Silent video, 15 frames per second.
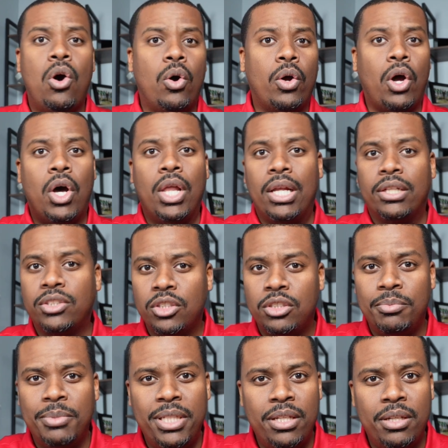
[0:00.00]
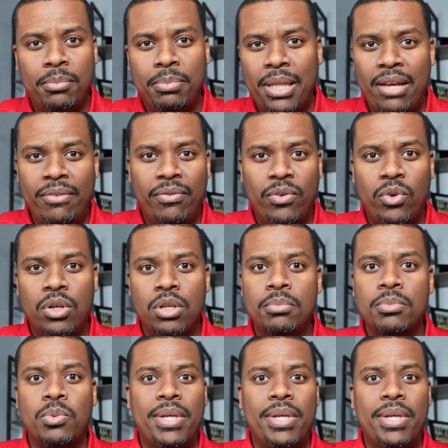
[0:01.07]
on all our social media platforms.